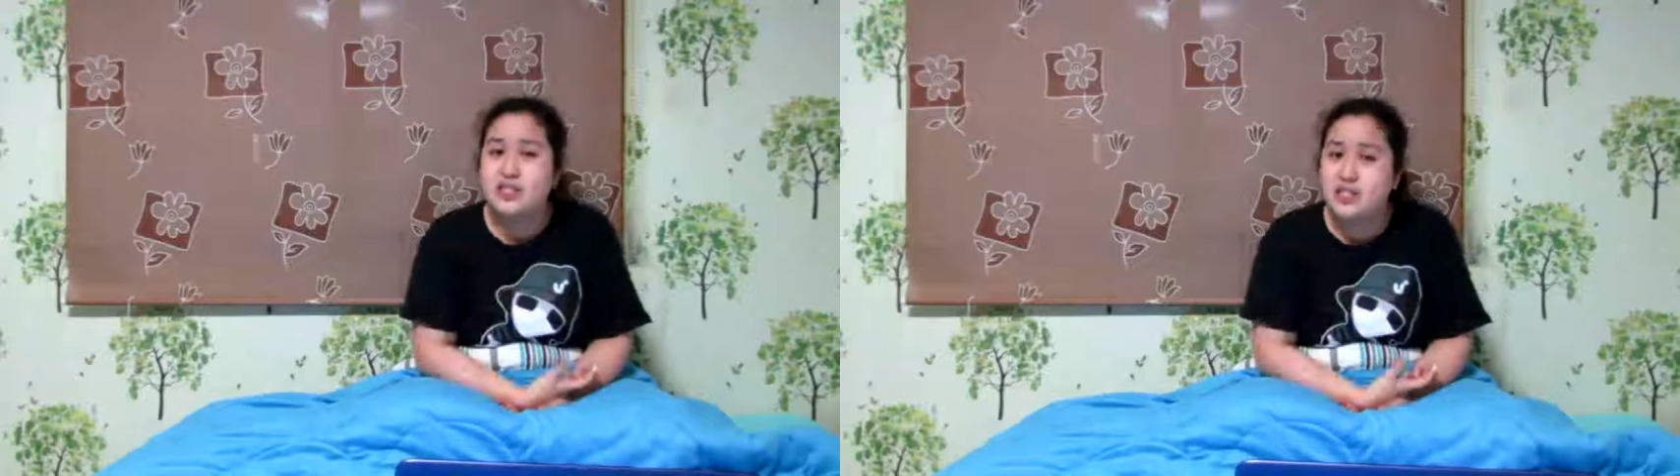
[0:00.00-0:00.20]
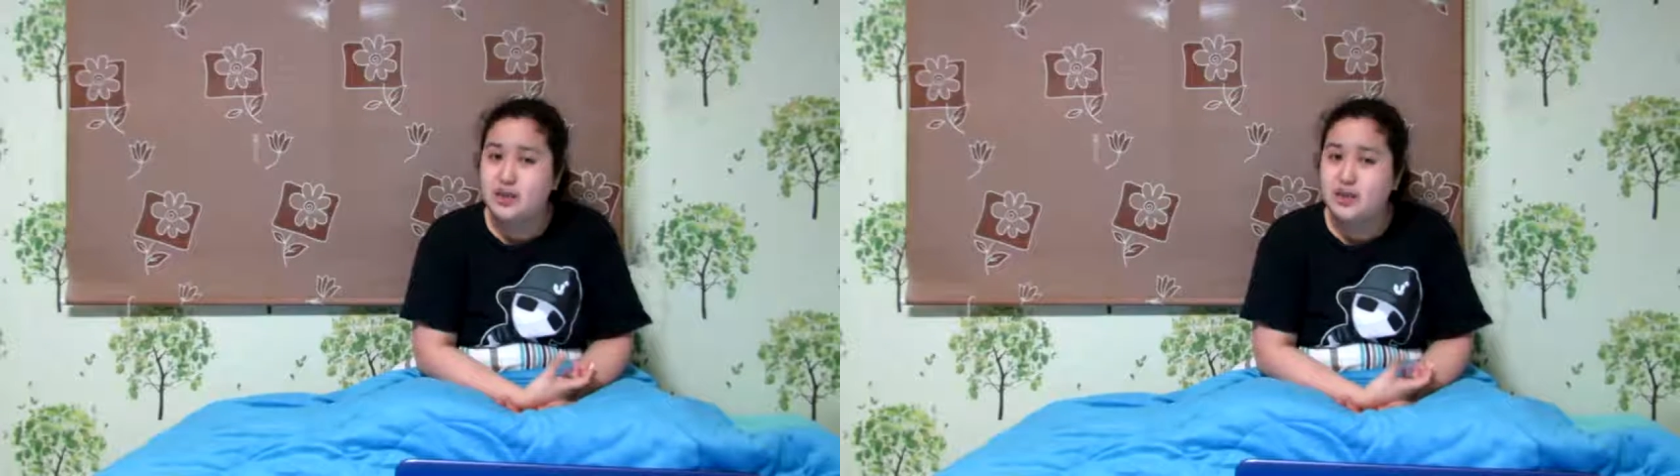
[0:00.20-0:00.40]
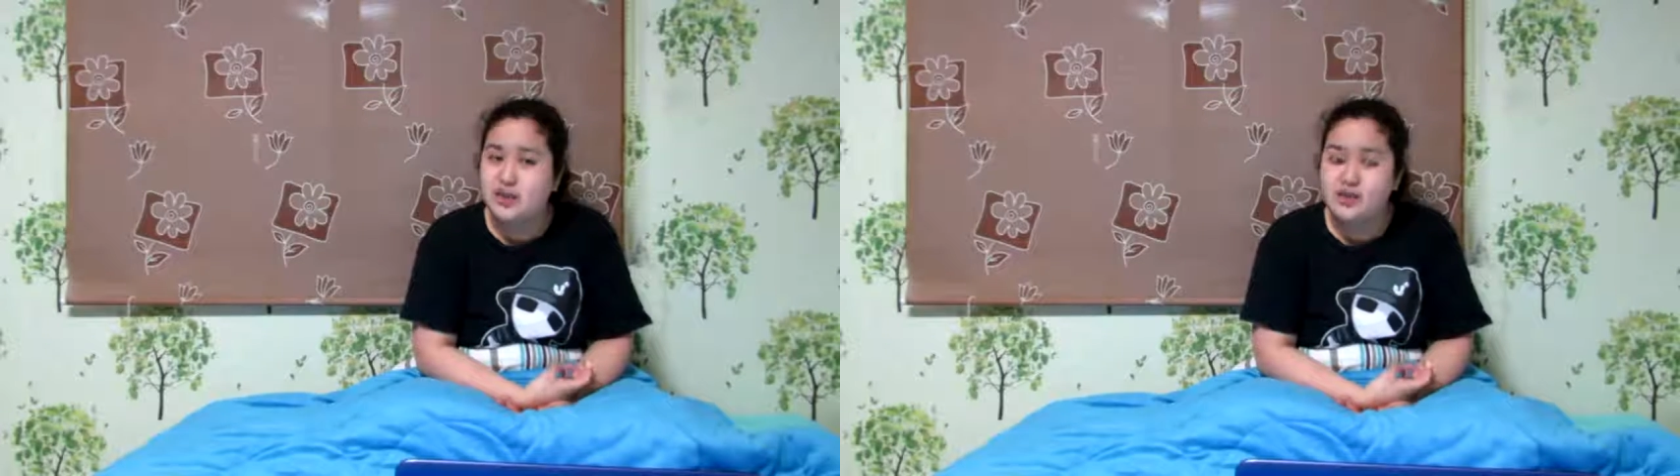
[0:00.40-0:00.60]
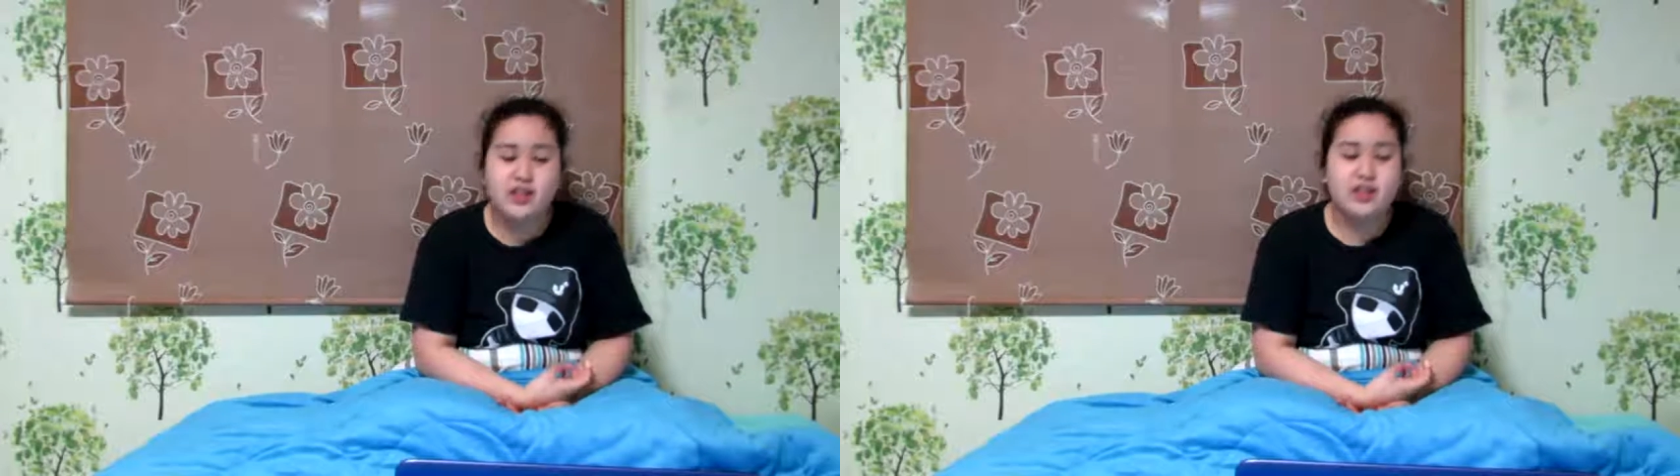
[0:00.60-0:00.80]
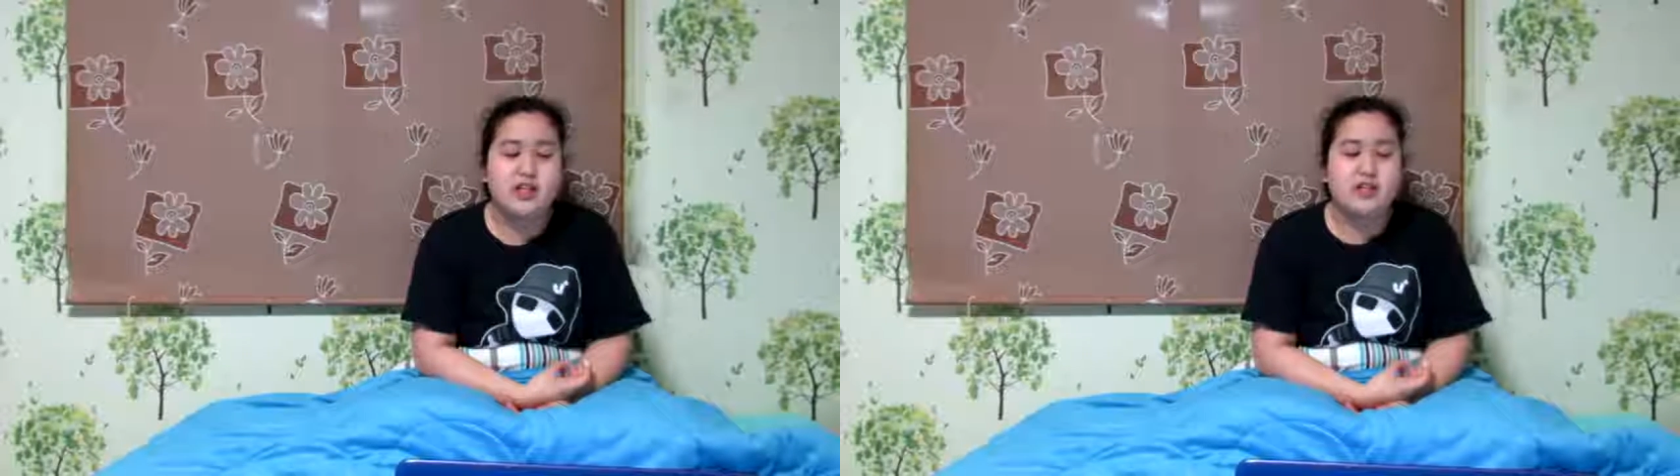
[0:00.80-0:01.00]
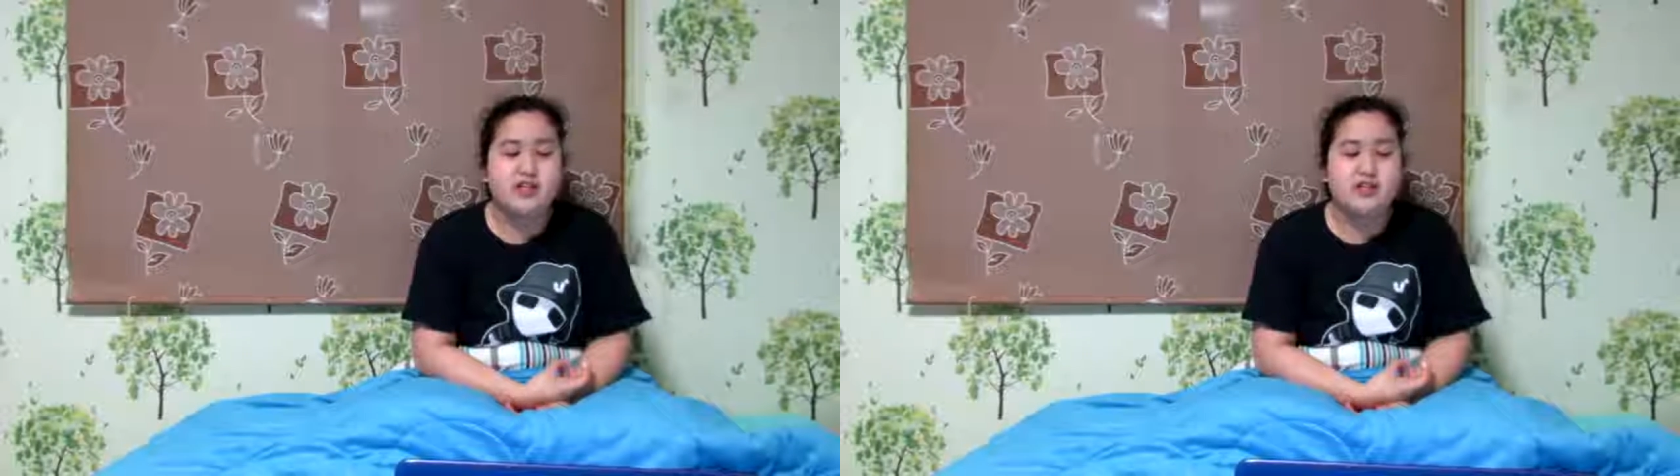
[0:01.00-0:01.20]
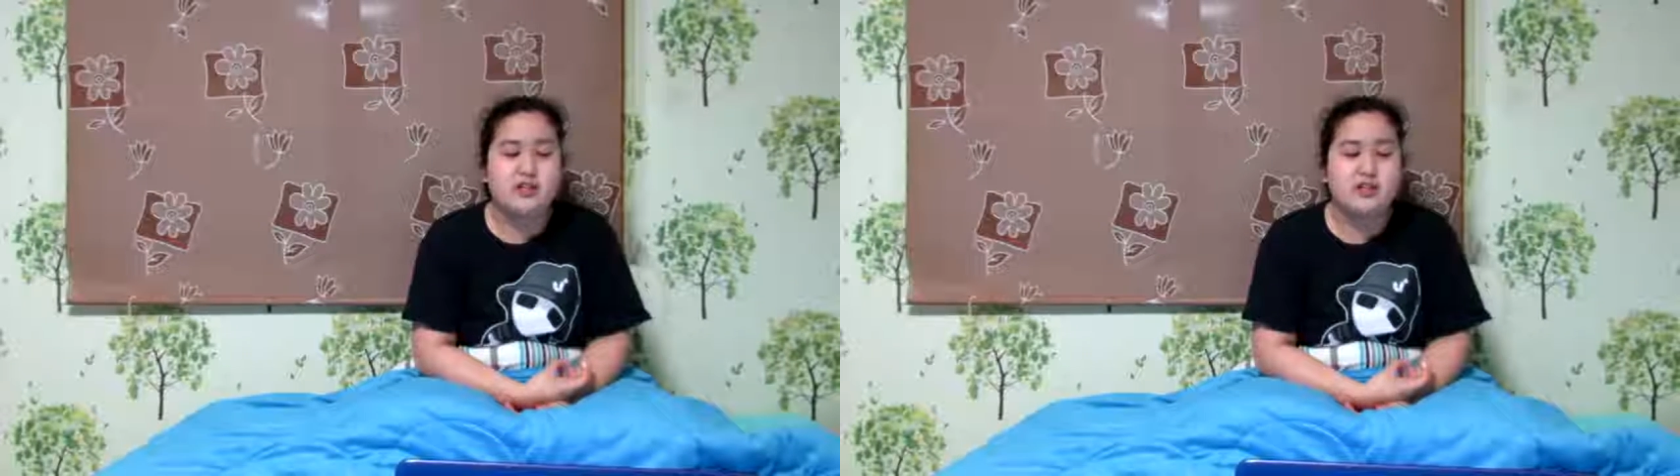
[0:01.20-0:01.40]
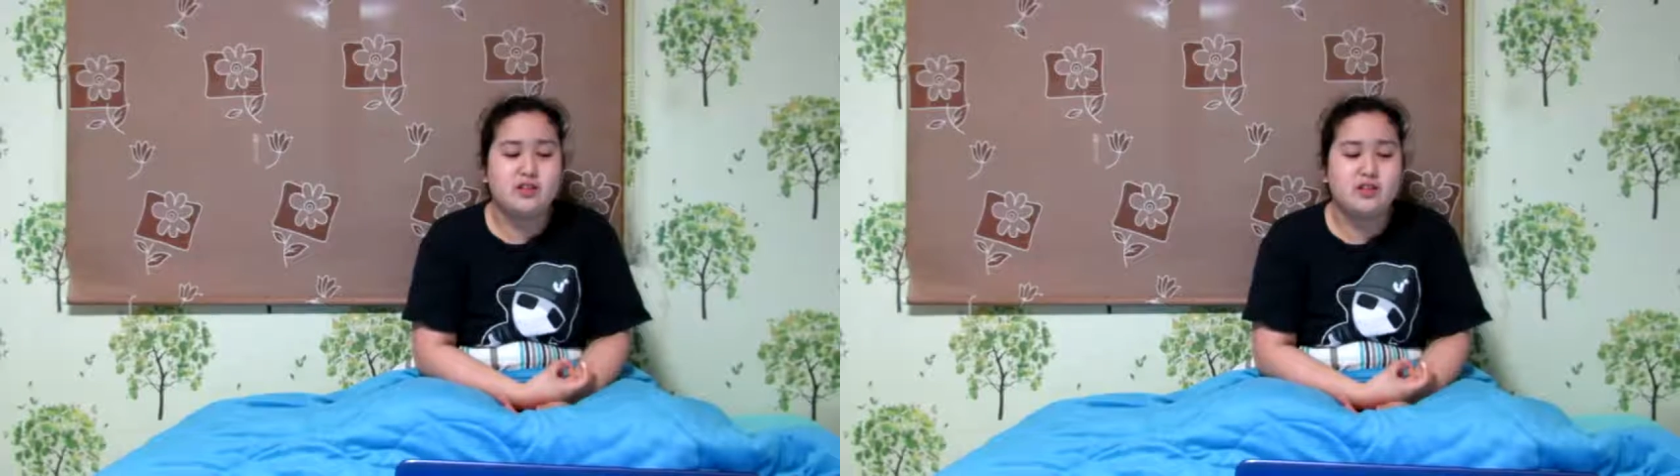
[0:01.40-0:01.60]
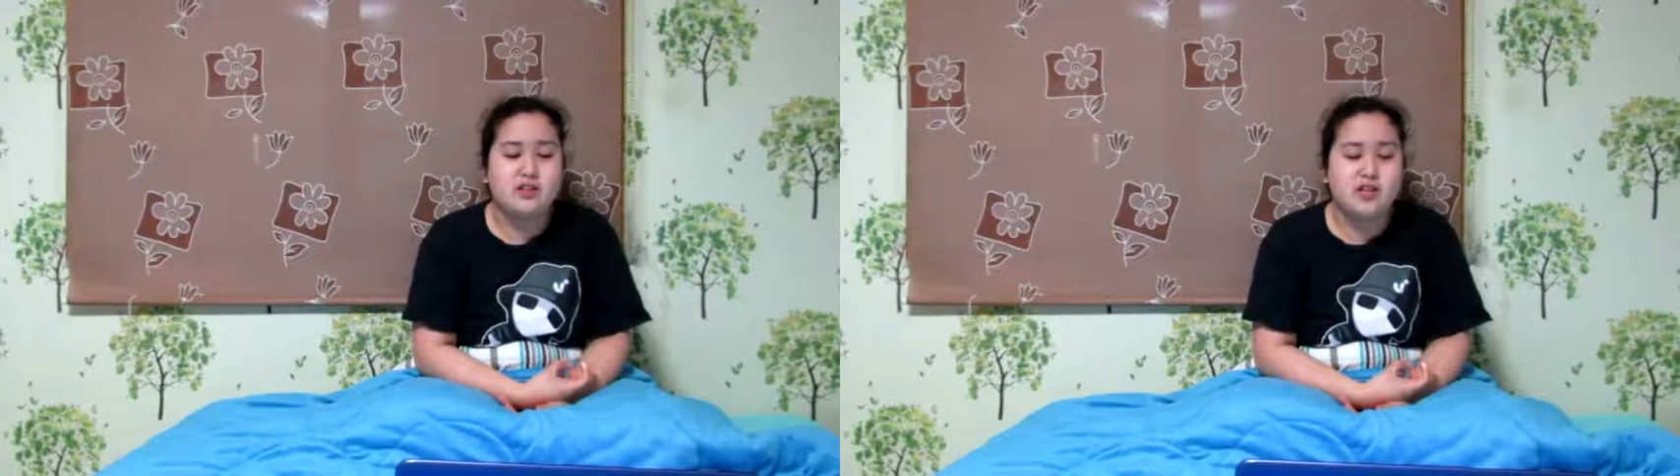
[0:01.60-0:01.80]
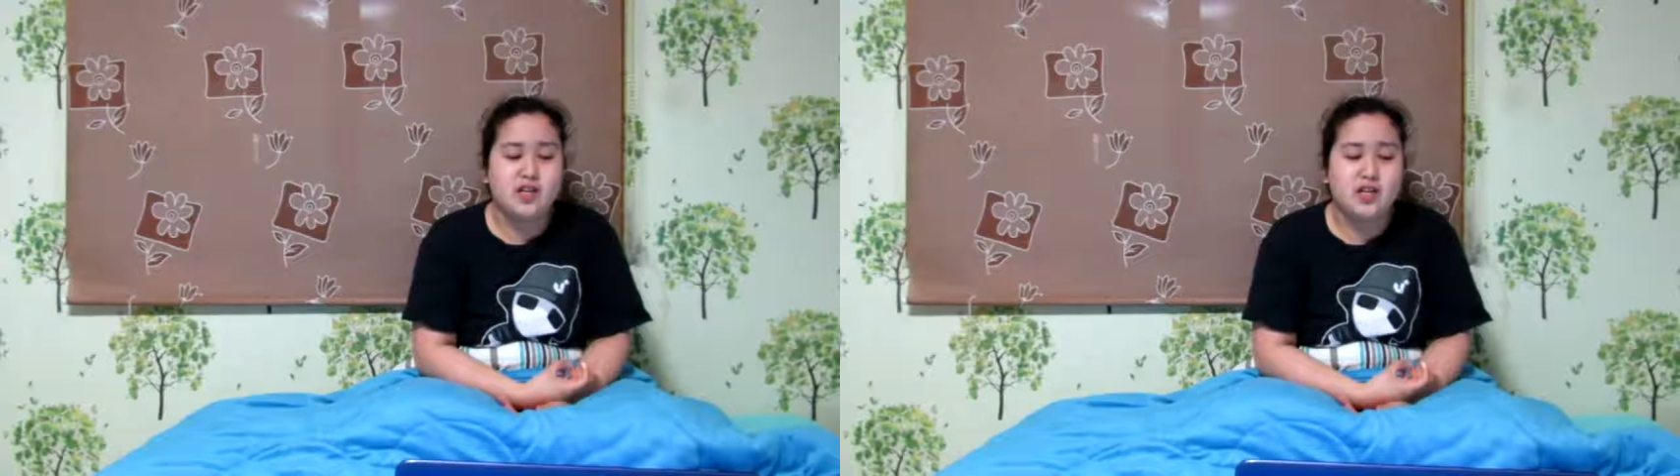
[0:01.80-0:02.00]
see whether or not they continue this.